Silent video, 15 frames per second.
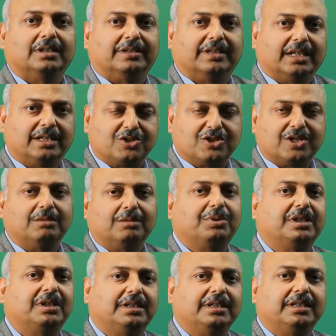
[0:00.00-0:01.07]
then
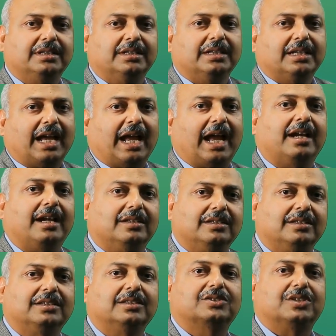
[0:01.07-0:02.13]
JNPT and
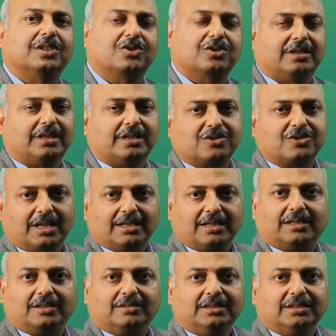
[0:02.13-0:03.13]
another station at Jalna.